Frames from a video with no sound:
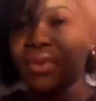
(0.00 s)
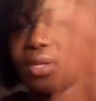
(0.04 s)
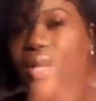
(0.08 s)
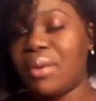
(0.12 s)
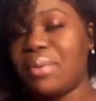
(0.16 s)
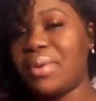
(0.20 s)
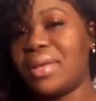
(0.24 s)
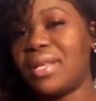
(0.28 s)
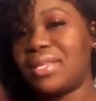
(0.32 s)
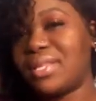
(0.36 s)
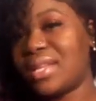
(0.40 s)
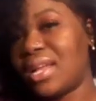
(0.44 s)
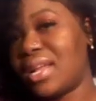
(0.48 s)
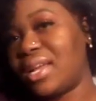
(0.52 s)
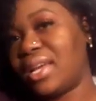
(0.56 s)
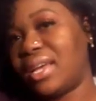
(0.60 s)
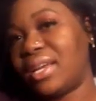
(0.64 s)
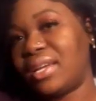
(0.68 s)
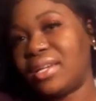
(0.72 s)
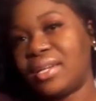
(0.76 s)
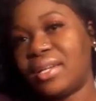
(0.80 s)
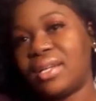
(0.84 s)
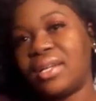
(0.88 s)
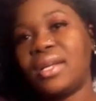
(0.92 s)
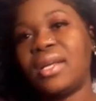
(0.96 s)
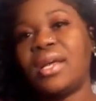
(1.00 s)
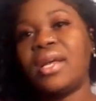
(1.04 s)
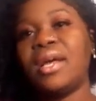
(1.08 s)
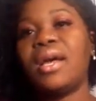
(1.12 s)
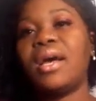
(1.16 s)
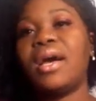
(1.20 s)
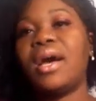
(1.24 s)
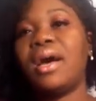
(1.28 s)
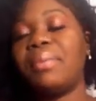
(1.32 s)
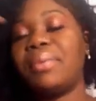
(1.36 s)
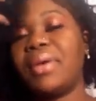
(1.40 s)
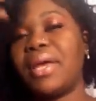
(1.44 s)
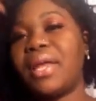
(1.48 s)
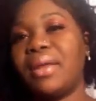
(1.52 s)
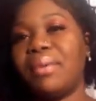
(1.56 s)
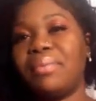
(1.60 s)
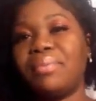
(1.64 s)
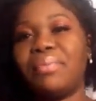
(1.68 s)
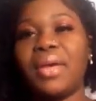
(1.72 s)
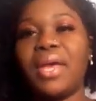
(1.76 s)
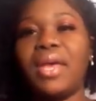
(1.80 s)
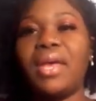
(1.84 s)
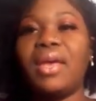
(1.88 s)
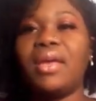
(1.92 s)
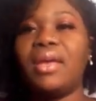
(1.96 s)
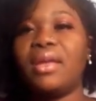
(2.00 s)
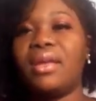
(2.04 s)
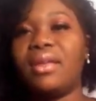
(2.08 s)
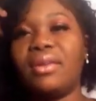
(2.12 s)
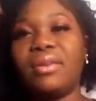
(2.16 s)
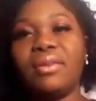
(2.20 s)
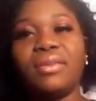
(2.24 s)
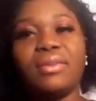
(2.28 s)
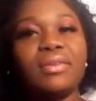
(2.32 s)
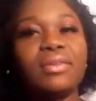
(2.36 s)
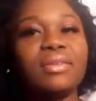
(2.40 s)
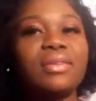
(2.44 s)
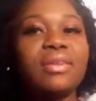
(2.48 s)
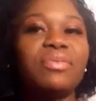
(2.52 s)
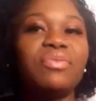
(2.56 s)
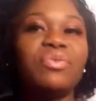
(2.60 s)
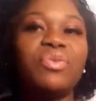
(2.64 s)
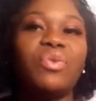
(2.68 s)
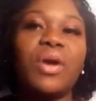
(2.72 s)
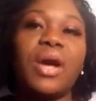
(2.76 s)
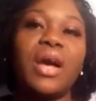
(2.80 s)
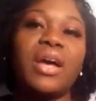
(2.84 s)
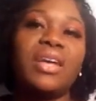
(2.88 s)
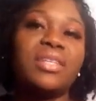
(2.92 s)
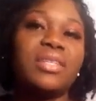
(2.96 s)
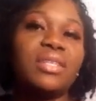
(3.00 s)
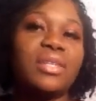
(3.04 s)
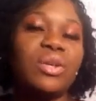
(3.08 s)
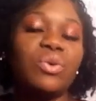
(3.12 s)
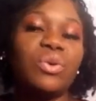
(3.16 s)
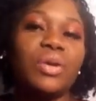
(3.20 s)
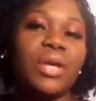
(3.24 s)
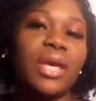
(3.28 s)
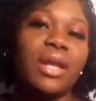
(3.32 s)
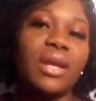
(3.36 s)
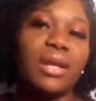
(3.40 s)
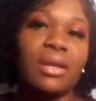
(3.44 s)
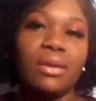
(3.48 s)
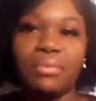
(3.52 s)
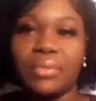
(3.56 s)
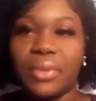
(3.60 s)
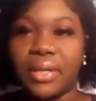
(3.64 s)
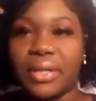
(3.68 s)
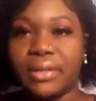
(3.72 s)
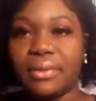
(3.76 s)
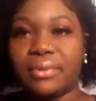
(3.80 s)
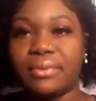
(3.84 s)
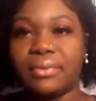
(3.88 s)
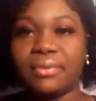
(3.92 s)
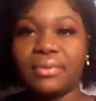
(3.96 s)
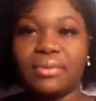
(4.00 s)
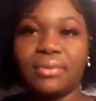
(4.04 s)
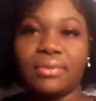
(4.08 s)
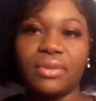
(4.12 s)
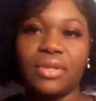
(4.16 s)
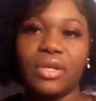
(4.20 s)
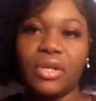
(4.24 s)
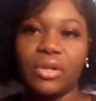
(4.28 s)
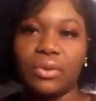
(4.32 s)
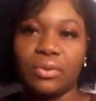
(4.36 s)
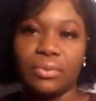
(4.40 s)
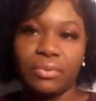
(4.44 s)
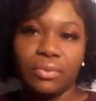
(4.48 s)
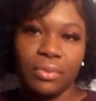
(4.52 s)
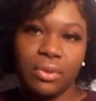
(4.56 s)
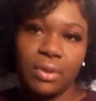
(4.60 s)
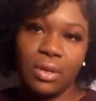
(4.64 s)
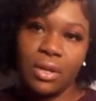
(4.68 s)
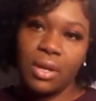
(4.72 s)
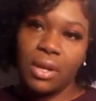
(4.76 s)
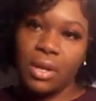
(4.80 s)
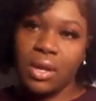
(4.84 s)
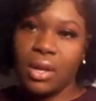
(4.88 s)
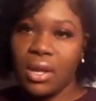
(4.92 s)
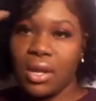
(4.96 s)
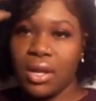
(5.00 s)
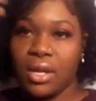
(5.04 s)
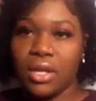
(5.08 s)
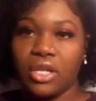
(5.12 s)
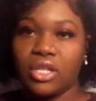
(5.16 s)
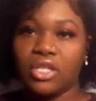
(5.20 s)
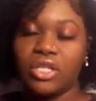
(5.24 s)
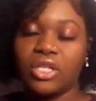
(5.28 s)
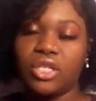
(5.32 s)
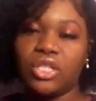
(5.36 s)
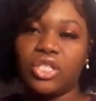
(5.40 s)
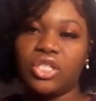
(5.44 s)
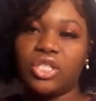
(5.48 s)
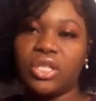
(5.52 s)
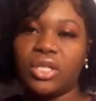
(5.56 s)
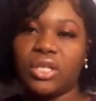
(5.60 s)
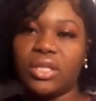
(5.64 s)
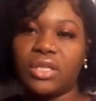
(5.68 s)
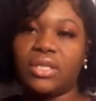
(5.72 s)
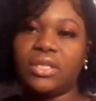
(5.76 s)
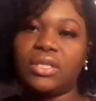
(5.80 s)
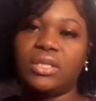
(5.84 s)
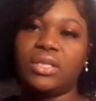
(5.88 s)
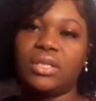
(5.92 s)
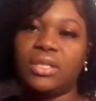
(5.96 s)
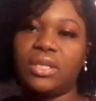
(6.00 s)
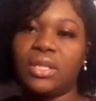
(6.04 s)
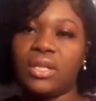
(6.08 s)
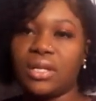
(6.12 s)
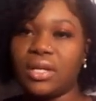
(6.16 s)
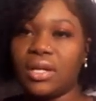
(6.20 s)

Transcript: I mean, it's not like I'm getting paid if you guys go get it, but you know, this is just